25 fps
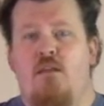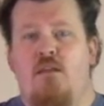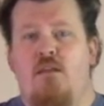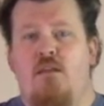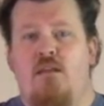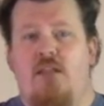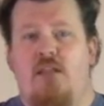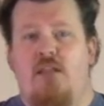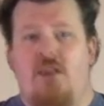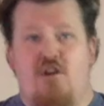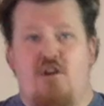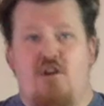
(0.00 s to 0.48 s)

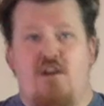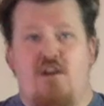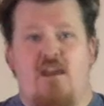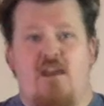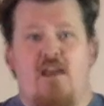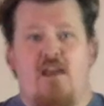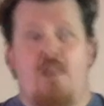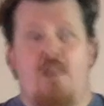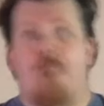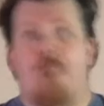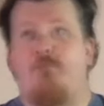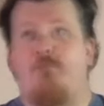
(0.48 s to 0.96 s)
here I
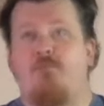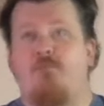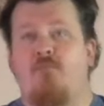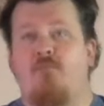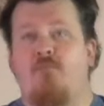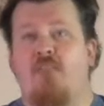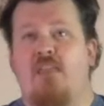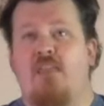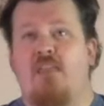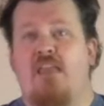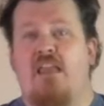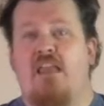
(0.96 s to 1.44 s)
am
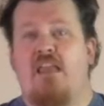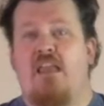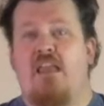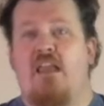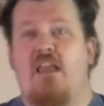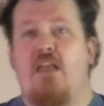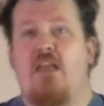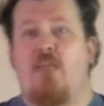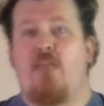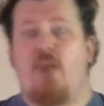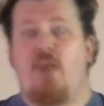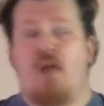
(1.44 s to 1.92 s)

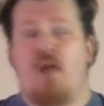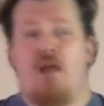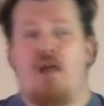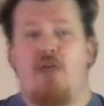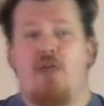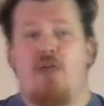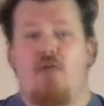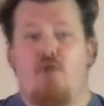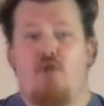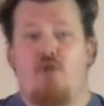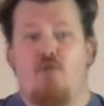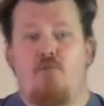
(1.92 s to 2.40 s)
in my
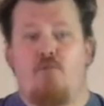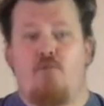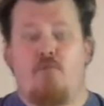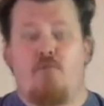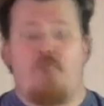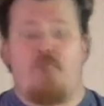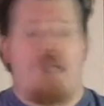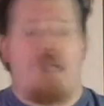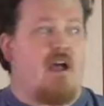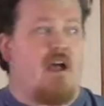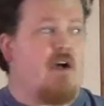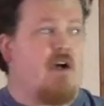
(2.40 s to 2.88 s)
room
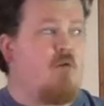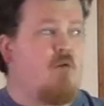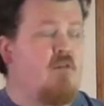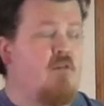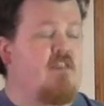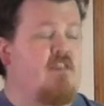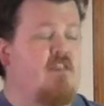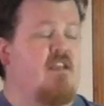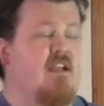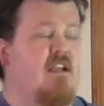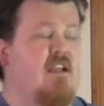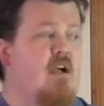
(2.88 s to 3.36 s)

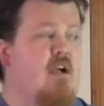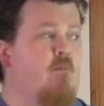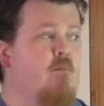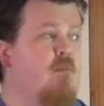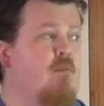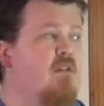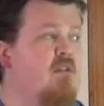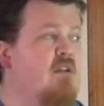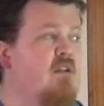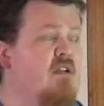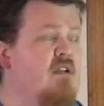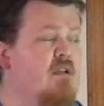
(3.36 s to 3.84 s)
with a
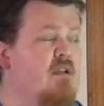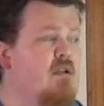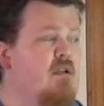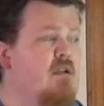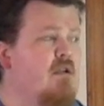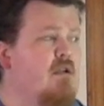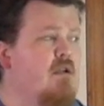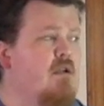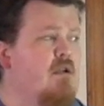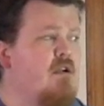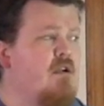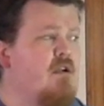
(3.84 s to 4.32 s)
couple of
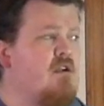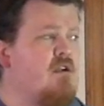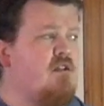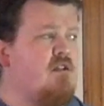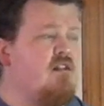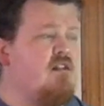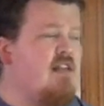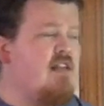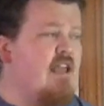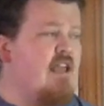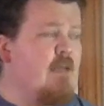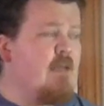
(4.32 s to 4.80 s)

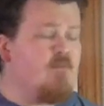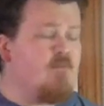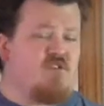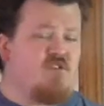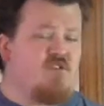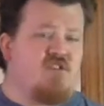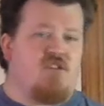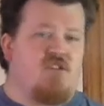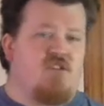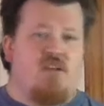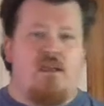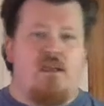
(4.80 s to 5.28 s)

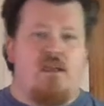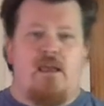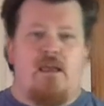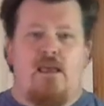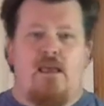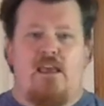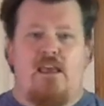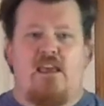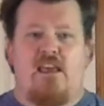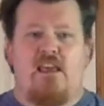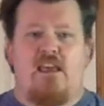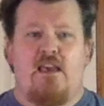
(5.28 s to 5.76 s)
lamps
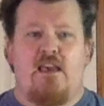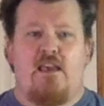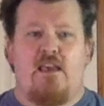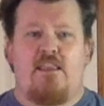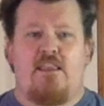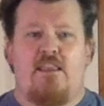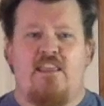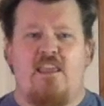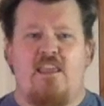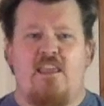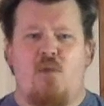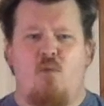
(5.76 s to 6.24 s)

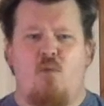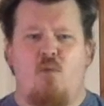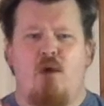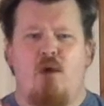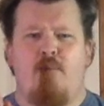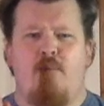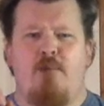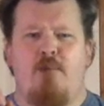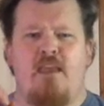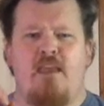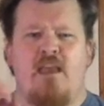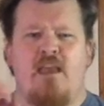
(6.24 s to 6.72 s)
and the
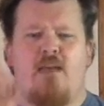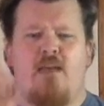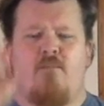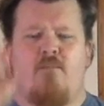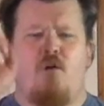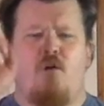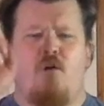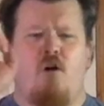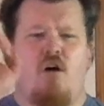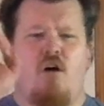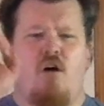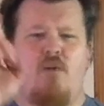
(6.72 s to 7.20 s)

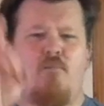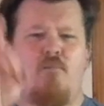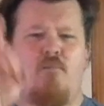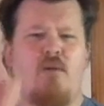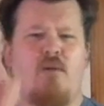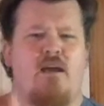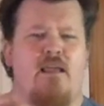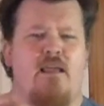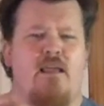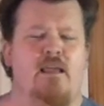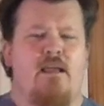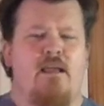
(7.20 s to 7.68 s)
webcam on
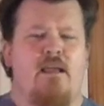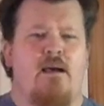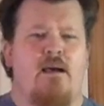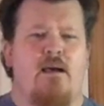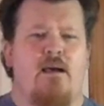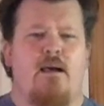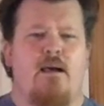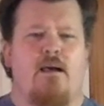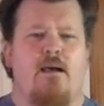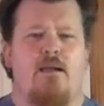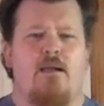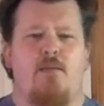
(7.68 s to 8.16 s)
my
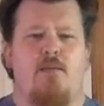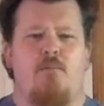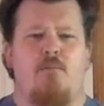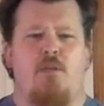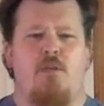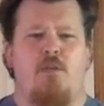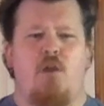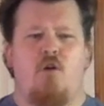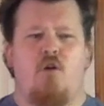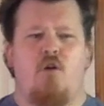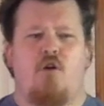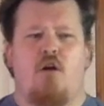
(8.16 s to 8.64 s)

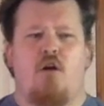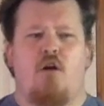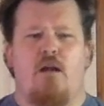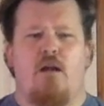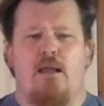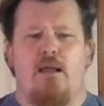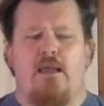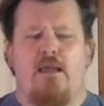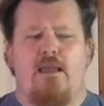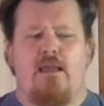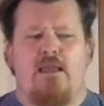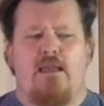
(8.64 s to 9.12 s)
computer
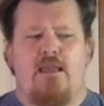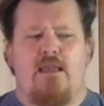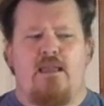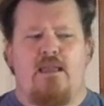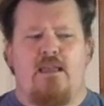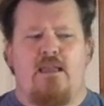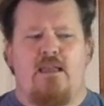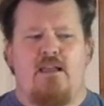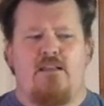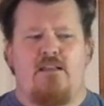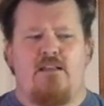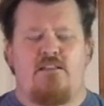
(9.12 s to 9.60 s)

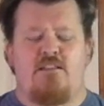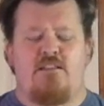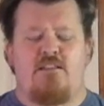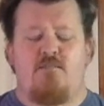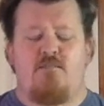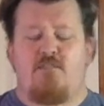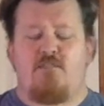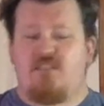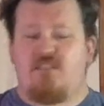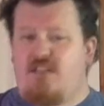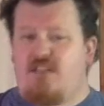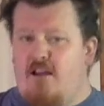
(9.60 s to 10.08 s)
and
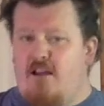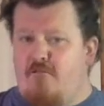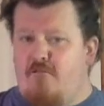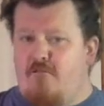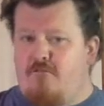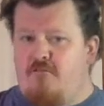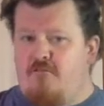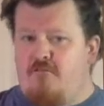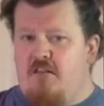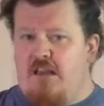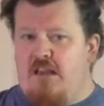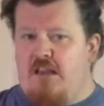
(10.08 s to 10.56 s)
some
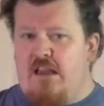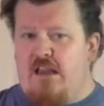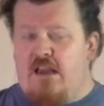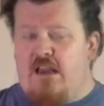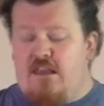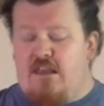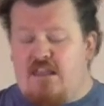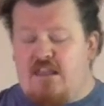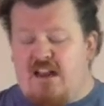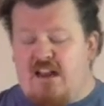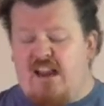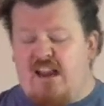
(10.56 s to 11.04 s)
stuff
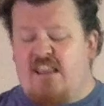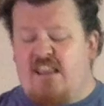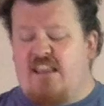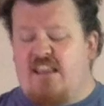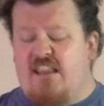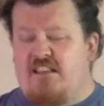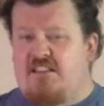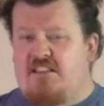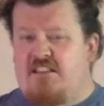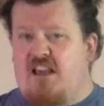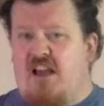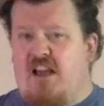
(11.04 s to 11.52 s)
that I
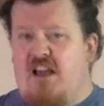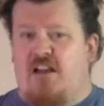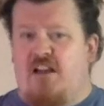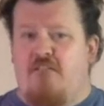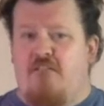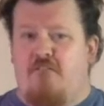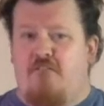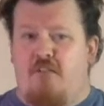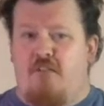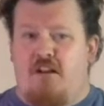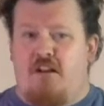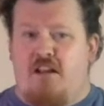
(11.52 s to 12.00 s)
think is kind of
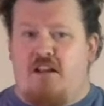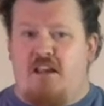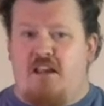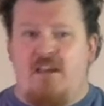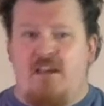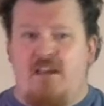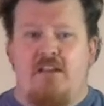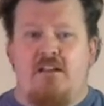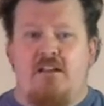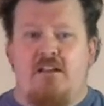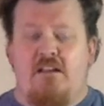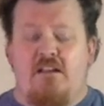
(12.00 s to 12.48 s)
funny.
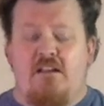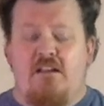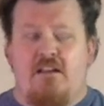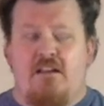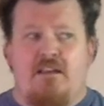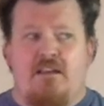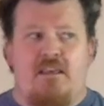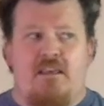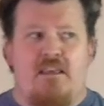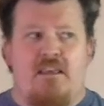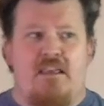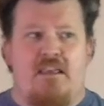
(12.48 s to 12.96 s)

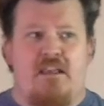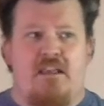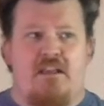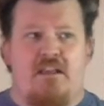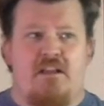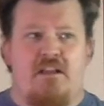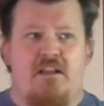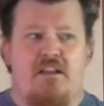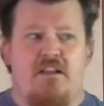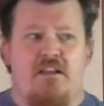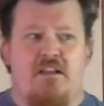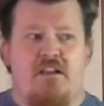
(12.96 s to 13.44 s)

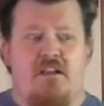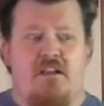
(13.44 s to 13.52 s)
And